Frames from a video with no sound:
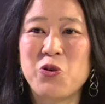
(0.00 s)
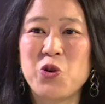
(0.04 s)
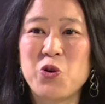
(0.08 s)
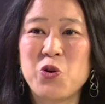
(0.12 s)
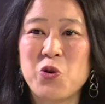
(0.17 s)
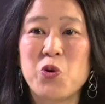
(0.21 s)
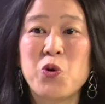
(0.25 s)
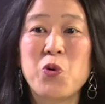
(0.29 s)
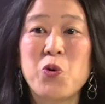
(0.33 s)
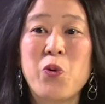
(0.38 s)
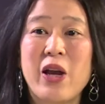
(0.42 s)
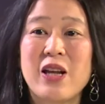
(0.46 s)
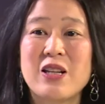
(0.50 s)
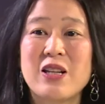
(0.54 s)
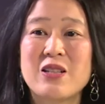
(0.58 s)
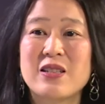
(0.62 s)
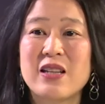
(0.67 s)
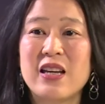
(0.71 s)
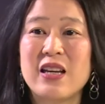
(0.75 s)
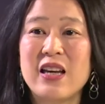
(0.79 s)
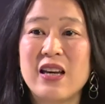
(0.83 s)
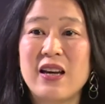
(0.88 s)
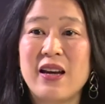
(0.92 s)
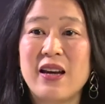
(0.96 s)
you always
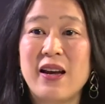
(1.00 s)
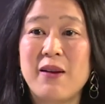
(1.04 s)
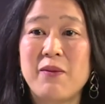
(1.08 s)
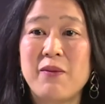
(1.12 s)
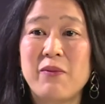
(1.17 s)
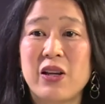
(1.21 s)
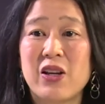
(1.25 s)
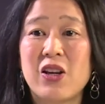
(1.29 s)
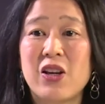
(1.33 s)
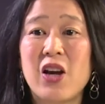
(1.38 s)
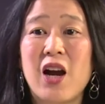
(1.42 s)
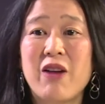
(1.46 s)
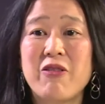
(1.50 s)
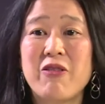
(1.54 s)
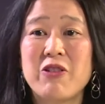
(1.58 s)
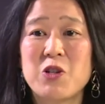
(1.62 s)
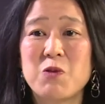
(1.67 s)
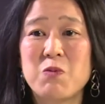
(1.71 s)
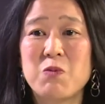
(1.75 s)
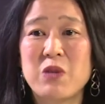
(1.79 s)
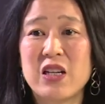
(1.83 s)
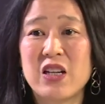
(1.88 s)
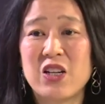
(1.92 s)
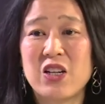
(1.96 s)
um, encourage
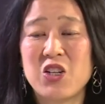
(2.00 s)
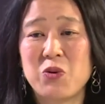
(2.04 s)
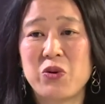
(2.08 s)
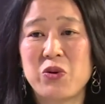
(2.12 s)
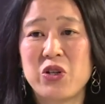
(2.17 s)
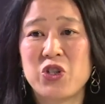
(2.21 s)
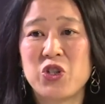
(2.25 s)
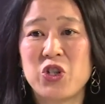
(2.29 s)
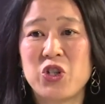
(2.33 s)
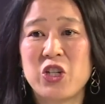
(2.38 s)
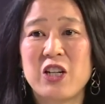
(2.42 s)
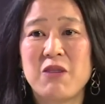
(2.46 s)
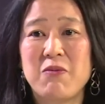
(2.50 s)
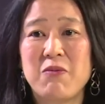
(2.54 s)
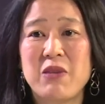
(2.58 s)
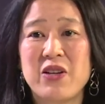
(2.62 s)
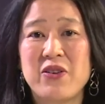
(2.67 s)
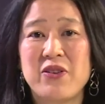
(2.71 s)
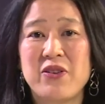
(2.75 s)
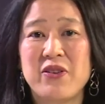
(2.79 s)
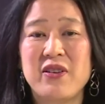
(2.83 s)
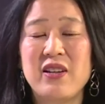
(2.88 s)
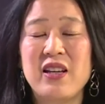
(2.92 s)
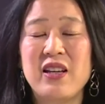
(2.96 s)
me and you always cheer me
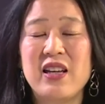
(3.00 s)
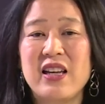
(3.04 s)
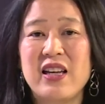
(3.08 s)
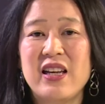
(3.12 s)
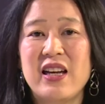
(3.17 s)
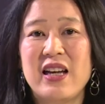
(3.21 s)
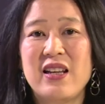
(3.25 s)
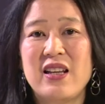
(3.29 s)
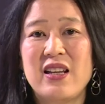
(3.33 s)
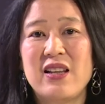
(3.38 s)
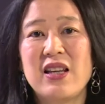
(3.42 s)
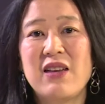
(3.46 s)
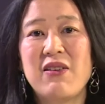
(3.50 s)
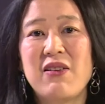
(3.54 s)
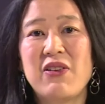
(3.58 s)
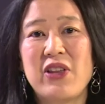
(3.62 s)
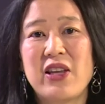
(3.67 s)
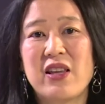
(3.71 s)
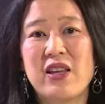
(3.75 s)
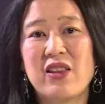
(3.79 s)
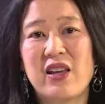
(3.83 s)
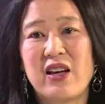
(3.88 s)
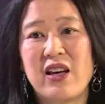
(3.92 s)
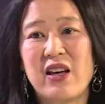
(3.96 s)
on. And then the other
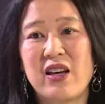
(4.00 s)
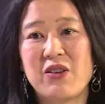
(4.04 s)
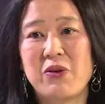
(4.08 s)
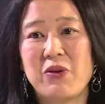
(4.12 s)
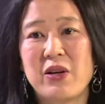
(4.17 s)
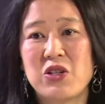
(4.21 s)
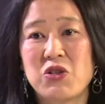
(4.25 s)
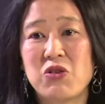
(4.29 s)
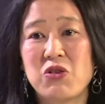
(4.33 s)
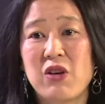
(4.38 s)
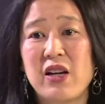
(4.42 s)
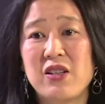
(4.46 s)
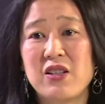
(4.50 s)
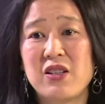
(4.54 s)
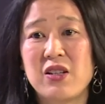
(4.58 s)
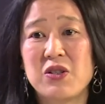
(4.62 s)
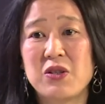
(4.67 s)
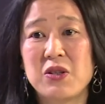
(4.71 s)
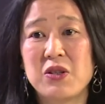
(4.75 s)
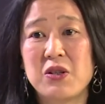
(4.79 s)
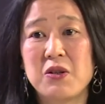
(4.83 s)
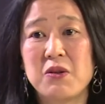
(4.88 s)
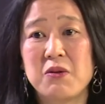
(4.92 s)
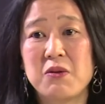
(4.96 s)
thing that I always try to
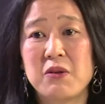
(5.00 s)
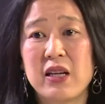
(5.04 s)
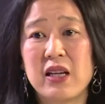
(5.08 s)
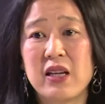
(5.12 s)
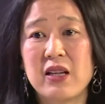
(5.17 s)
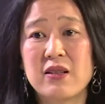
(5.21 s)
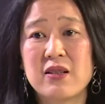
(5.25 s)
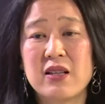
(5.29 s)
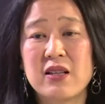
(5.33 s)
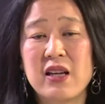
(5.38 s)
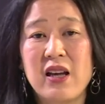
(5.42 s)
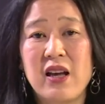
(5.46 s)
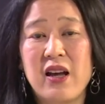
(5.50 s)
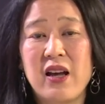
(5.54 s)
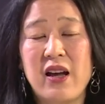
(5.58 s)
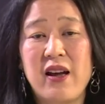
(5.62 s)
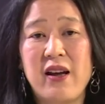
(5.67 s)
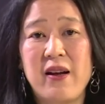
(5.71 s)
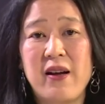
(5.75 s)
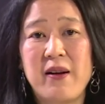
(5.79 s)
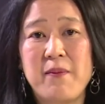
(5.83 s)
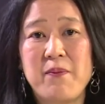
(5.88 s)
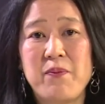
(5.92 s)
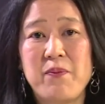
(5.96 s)
do is
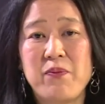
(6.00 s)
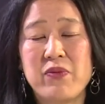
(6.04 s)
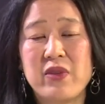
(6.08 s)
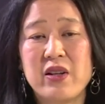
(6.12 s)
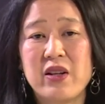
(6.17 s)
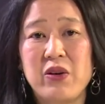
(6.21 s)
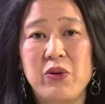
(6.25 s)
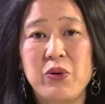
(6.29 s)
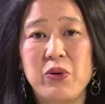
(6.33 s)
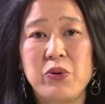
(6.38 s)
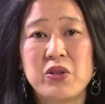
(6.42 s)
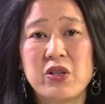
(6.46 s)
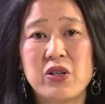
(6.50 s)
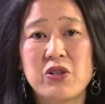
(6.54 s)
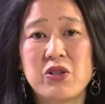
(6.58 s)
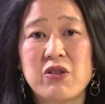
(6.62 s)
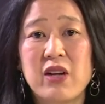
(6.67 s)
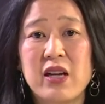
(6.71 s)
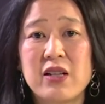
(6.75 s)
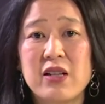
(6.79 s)
um, also try